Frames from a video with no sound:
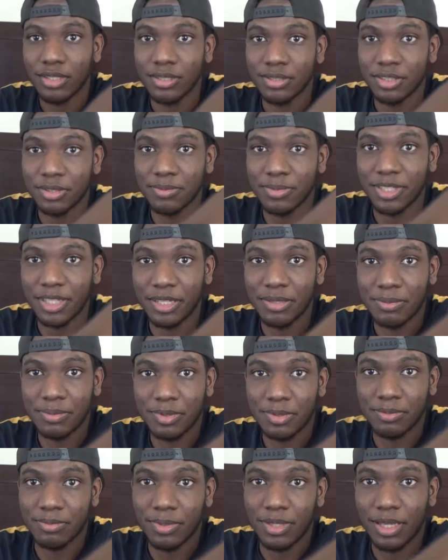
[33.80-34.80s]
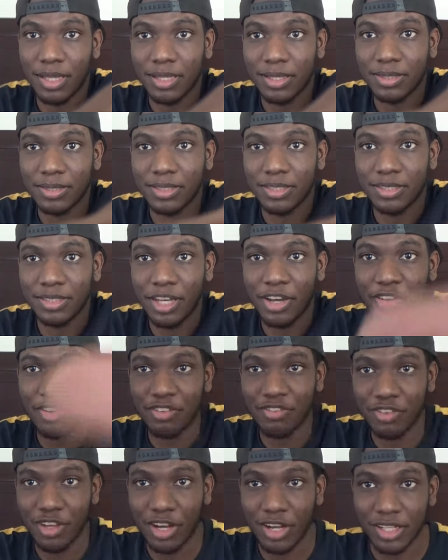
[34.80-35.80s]
Sometimes sorry
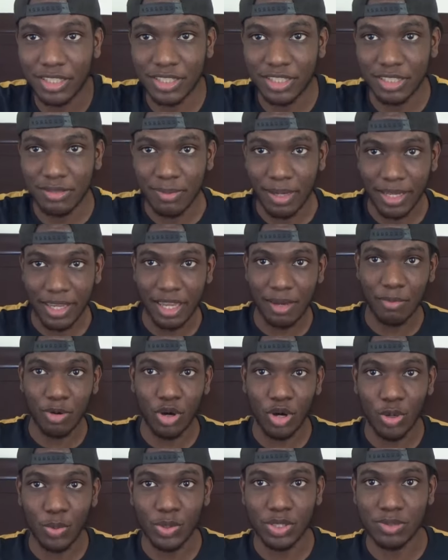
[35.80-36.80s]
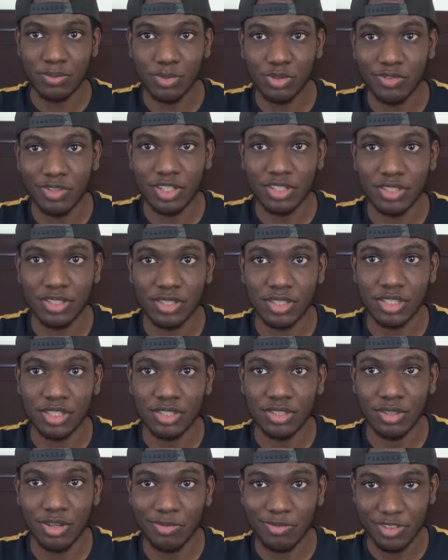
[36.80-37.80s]
if y'all see my camera always moving and
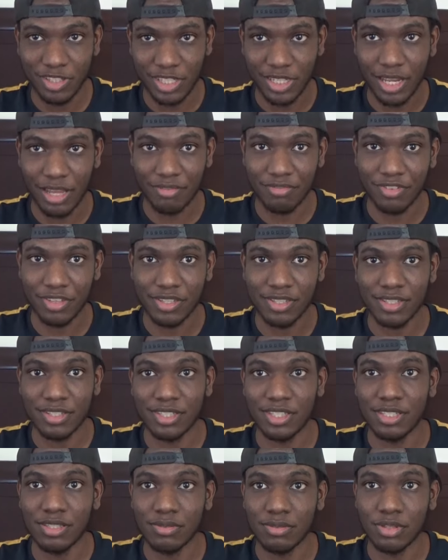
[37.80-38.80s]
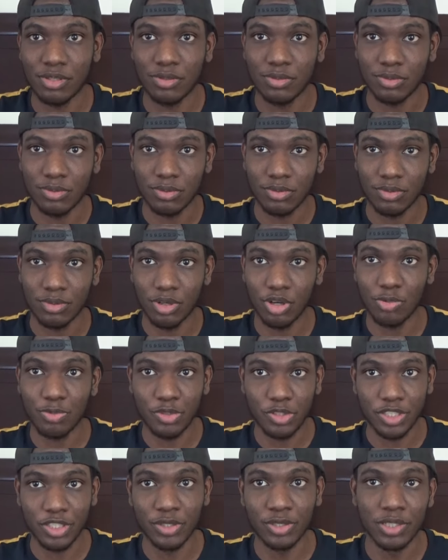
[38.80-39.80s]
such. Hopefully that fixes it so
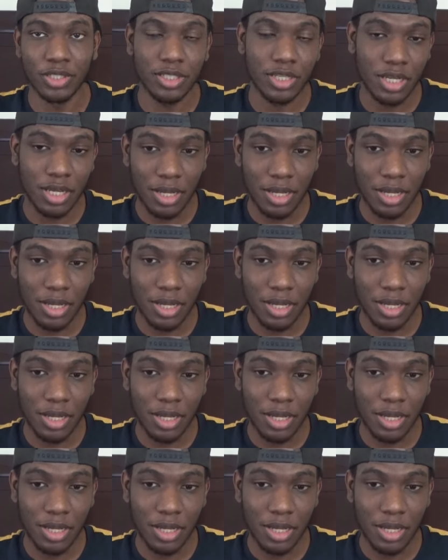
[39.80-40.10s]
hopefully good.